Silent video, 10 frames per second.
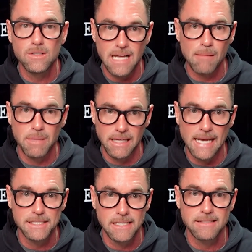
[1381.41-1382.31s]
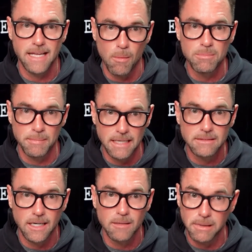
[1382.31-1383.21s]
obligation is to help them get
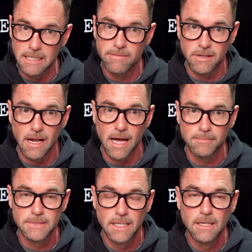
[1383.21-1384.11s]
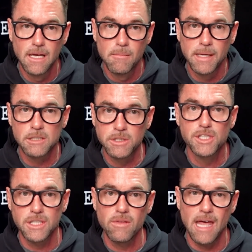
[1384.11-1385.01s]
there, believe it or not. Because when you
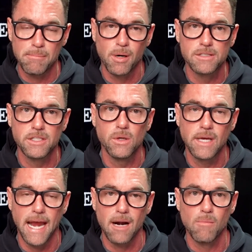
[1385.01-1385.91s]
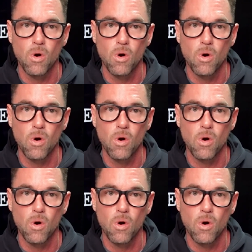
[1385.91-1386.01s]
show that person you care more